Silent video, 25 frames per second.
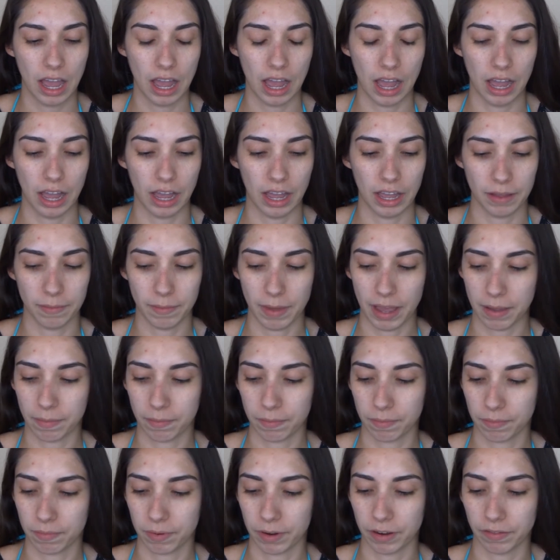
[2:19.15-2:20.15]
I
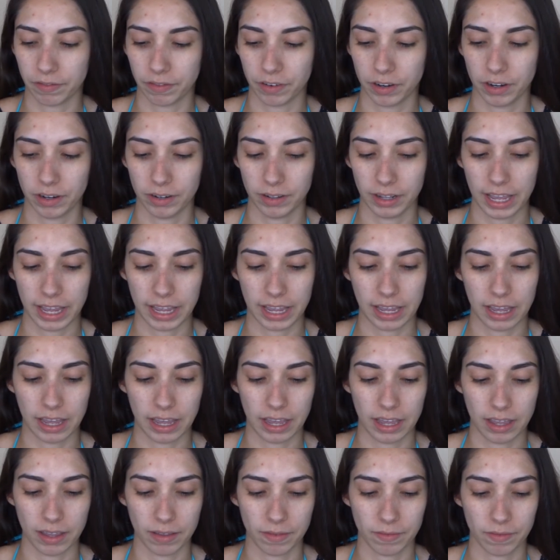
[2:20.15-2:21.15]
prefer like
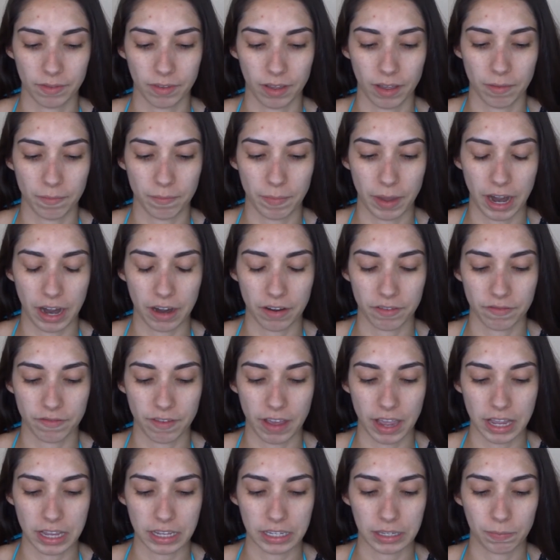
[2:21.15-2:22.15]
a bare
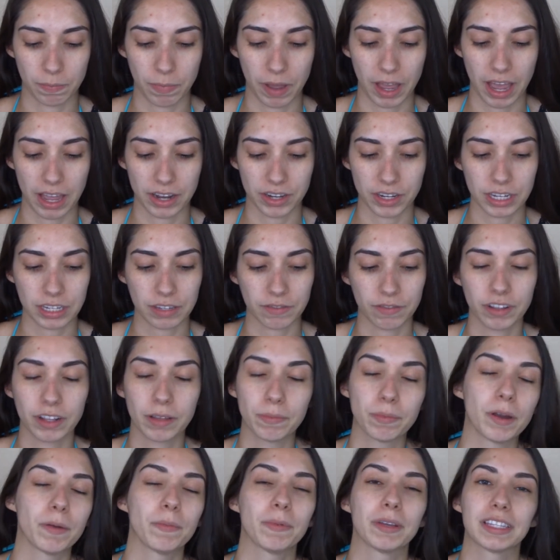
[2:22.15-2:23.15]
face, but just for the
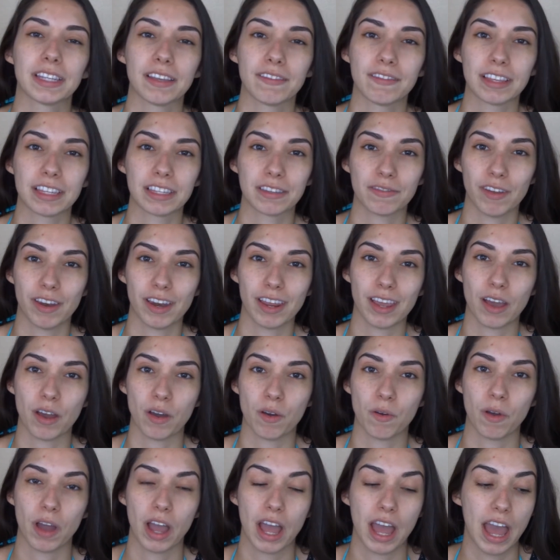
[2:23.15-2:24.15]
purpose of this
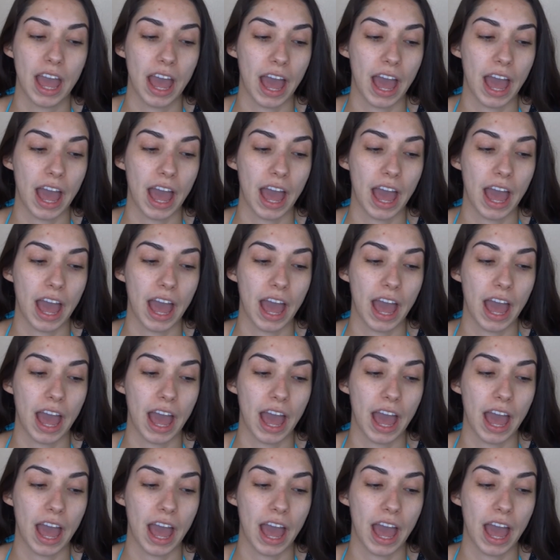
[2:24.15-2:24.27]
video,